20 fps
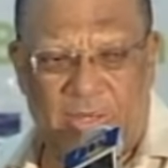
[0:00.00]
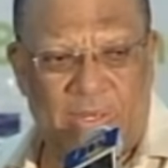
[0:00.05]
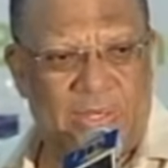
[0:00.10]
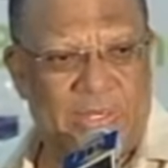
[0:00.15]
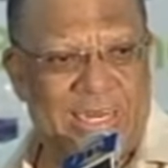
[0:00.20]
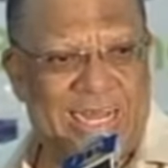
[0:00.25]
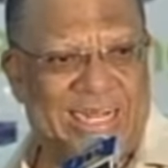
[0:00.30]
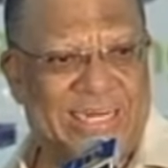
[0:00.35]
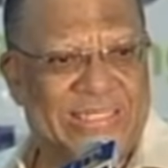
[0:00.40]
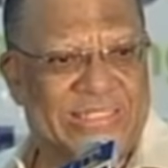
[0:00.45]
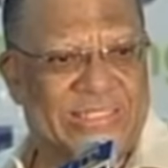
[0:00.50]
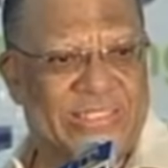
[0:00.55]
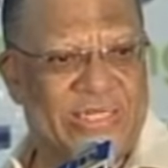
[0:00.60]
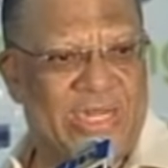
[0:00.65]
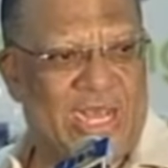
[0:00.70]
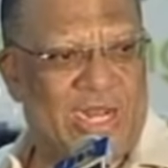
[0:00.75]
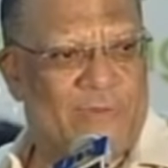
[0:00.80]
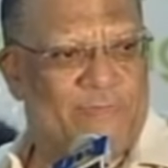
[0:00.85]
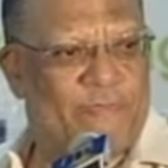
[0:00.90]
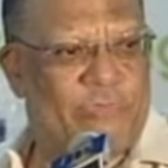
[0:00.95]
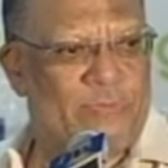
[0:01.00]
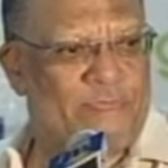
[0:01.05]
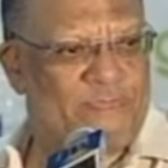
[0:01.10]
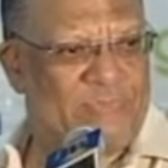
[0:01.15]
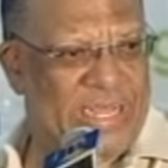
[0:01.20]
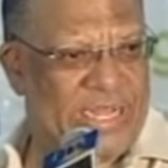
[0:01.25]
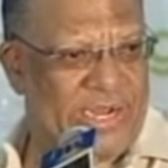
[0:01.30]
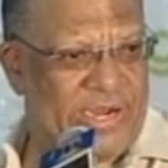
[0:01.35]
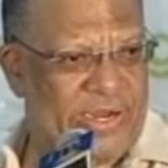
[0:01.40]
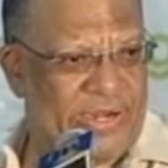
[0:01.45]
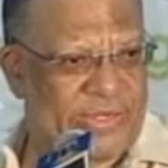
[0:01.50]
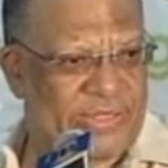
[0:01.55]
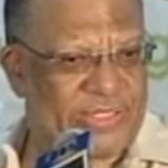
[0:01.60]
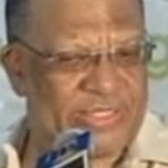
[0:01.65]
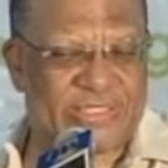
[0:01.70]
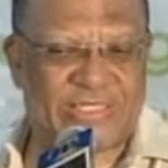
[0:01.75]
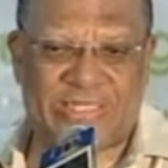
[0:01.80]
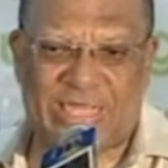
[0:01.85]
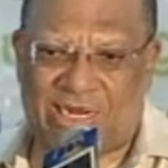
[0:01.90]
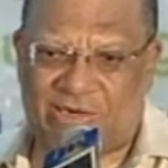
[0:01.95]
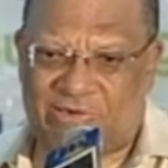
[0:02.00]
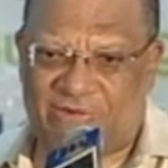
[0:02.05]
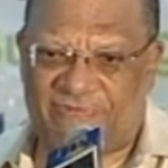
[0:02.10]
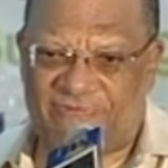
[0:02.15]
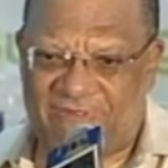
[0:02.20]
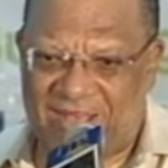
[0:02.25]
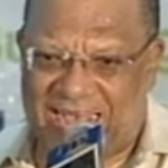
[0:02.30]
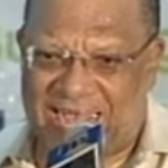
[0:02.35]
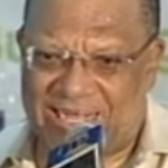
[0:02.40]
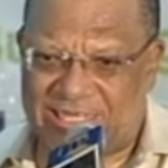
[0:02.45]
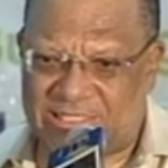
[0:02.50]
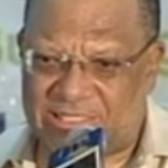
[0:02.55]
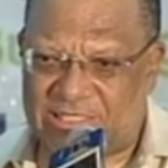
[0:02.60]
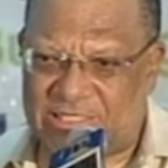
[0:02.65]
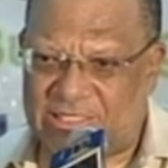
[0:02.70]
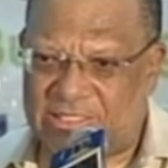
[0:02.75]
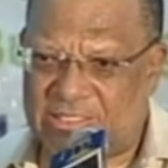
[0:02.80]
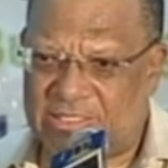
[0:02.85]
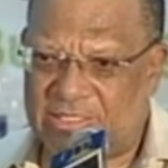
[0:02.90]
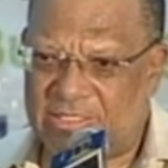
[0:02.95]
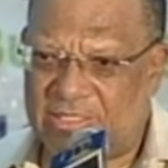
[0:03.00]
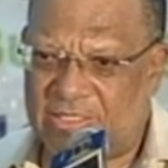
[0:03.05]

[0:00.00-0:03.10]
that is not prepared to sacrifice